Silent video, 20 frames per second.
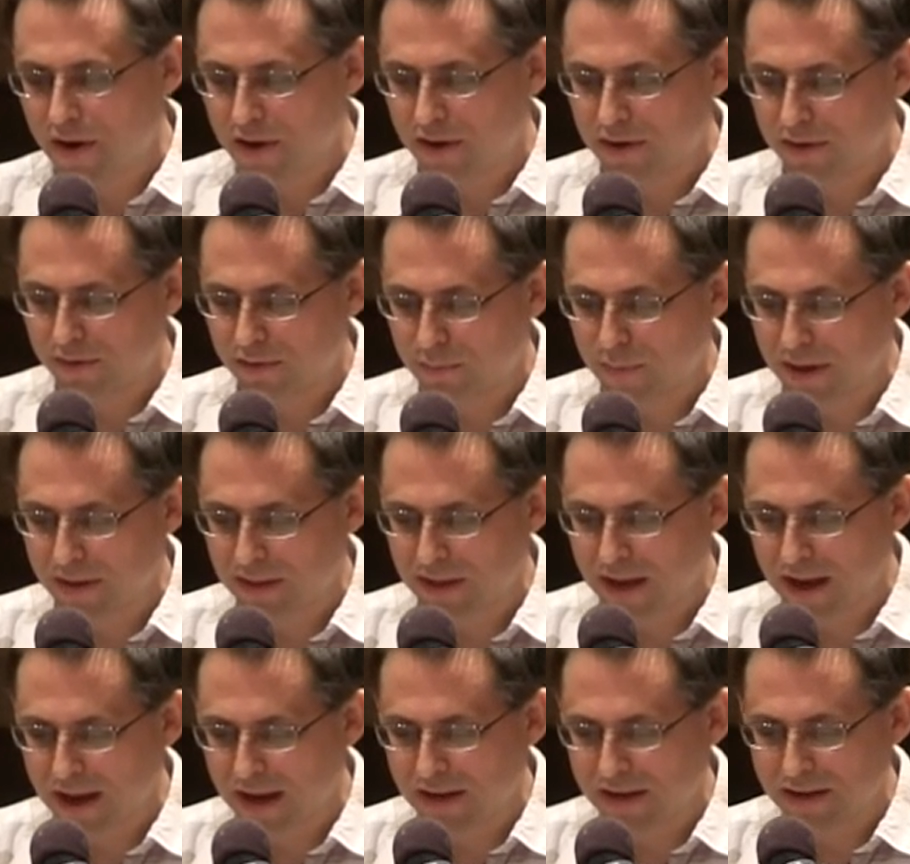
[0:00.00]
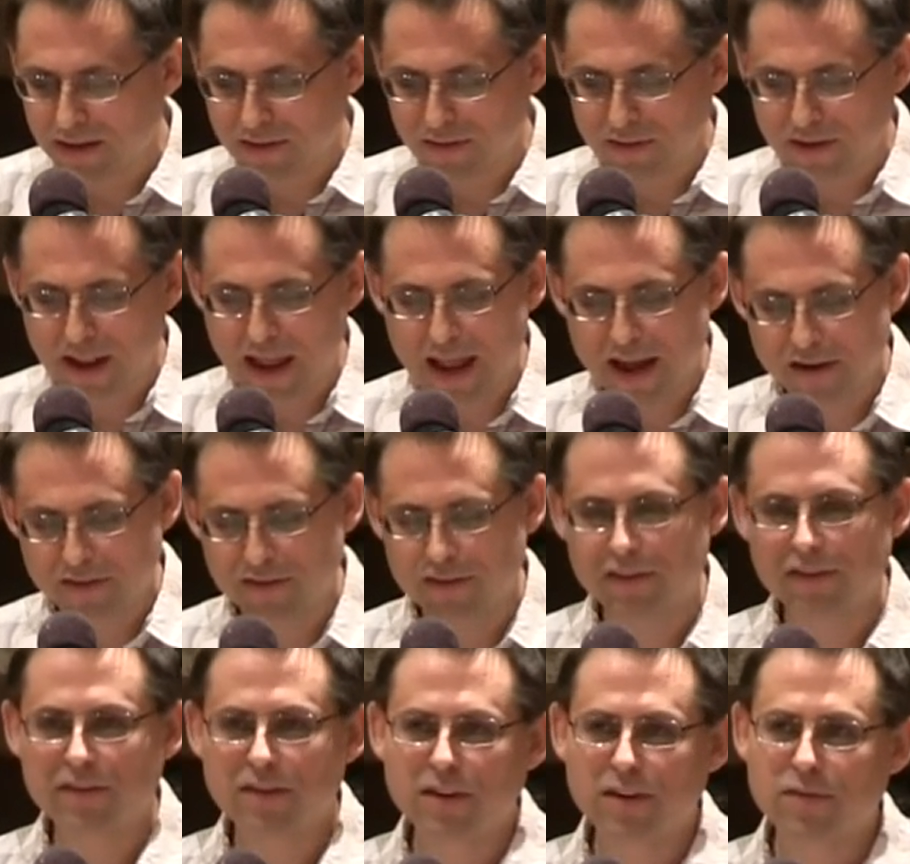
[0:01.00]
honest about the ideas and
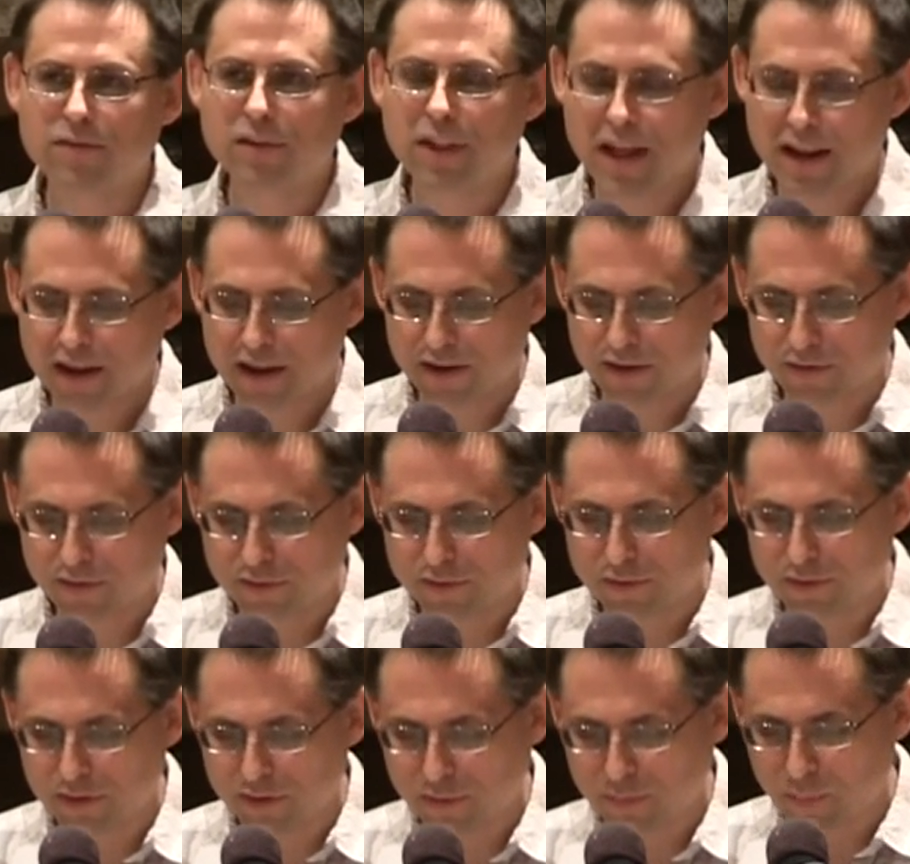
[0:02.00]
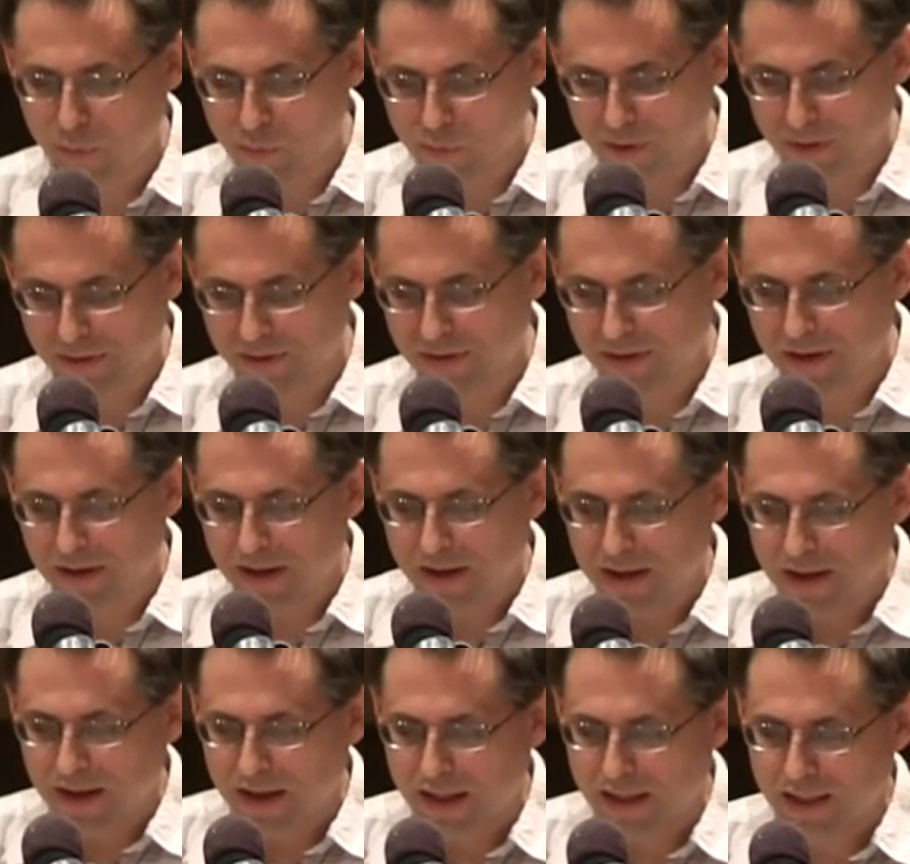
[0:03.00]
actions that have led us to this point
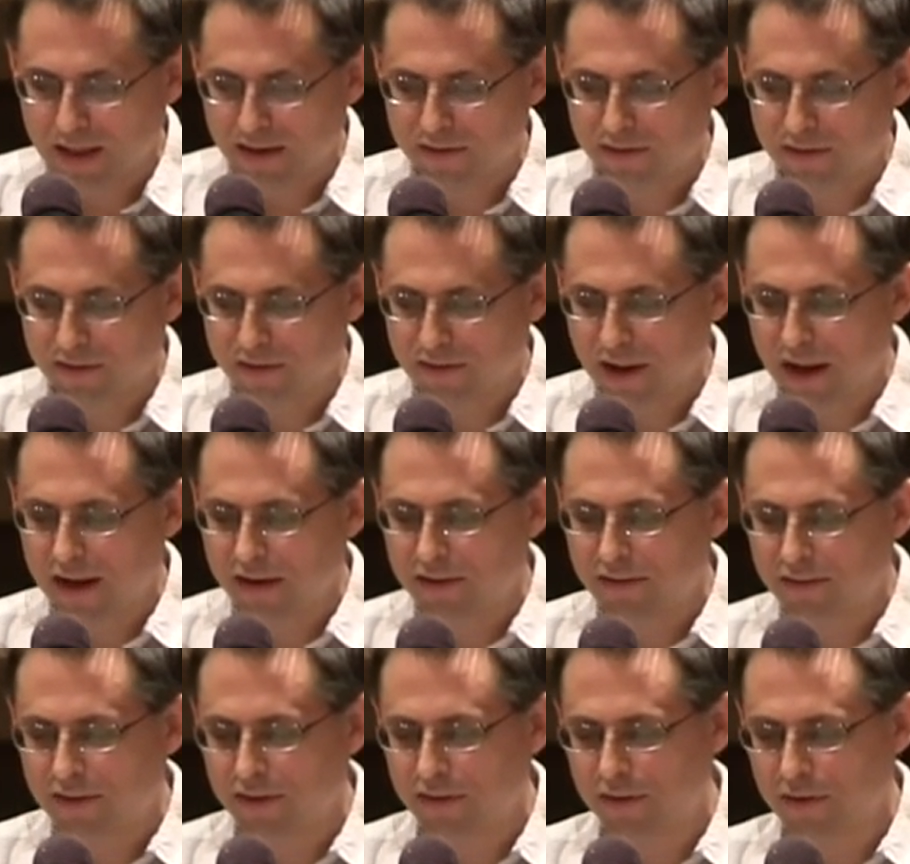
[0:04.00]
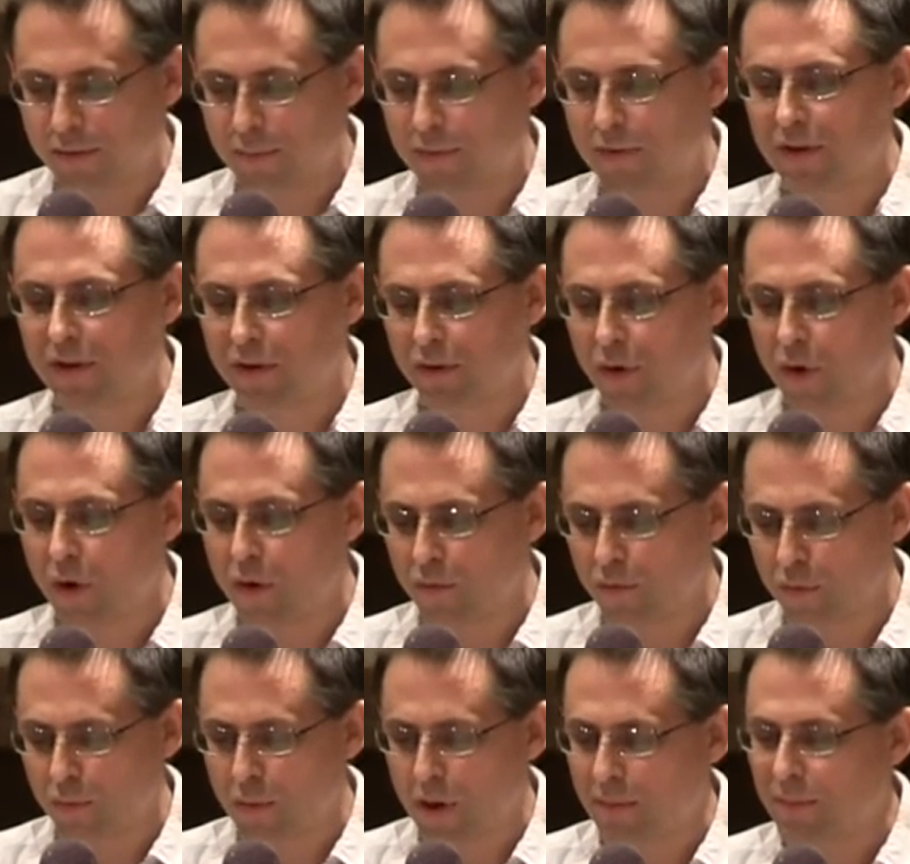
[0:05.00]
and that sustain systems that are
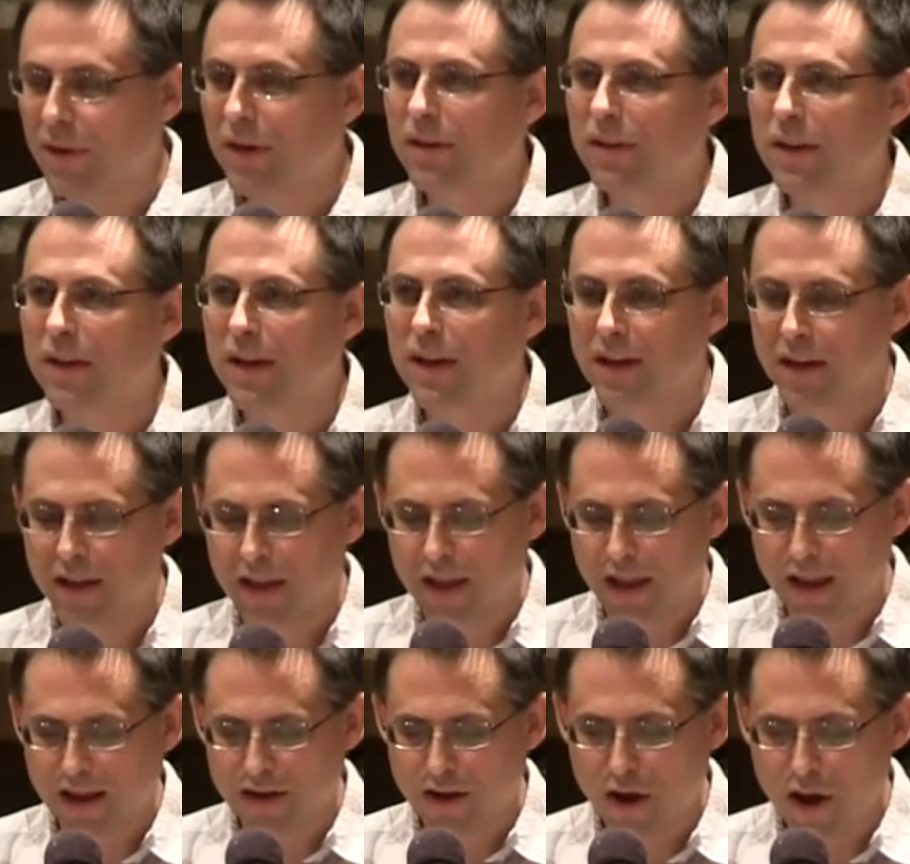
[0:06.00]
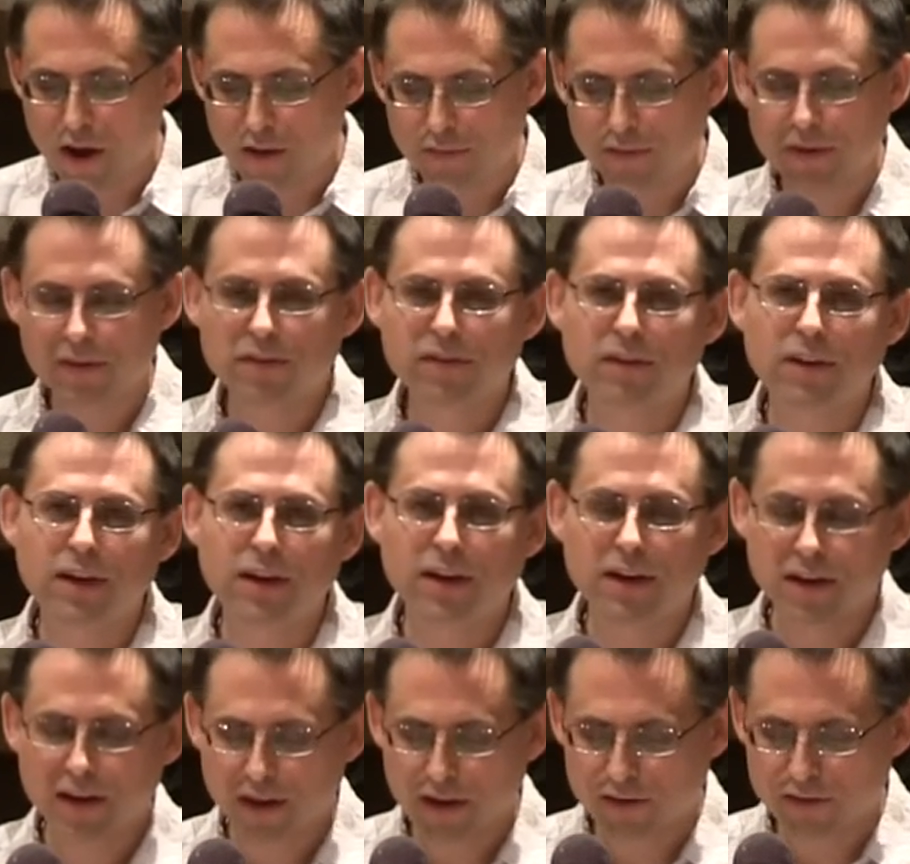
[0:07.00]
overwhelmingly and
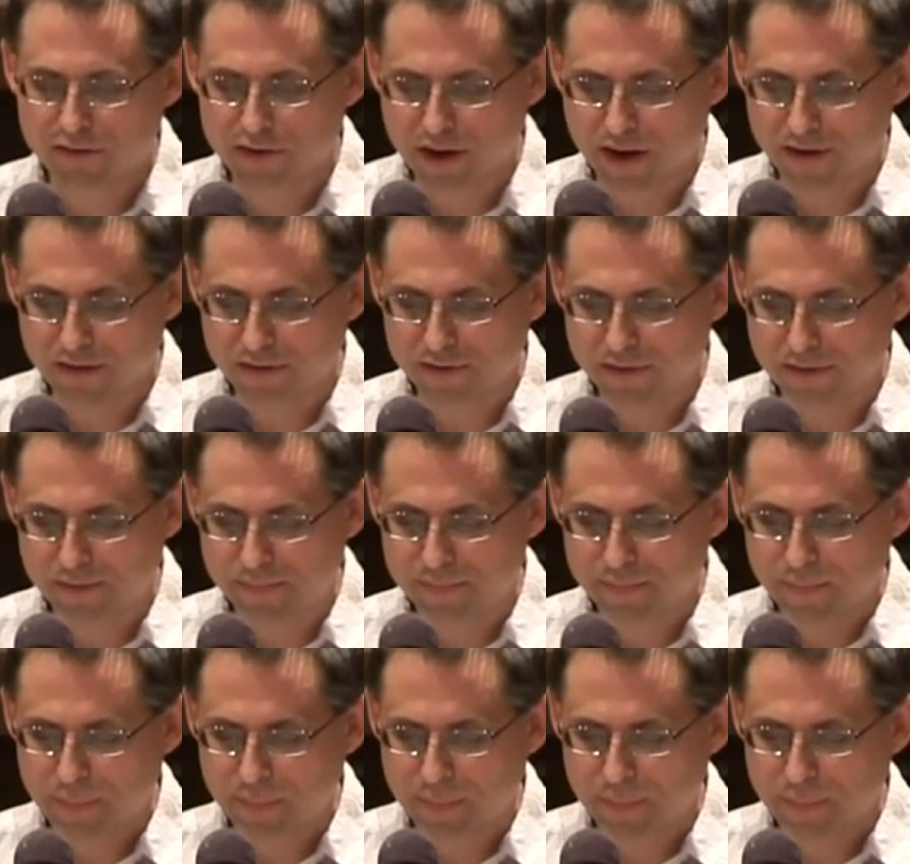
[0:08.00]
obviously unjust.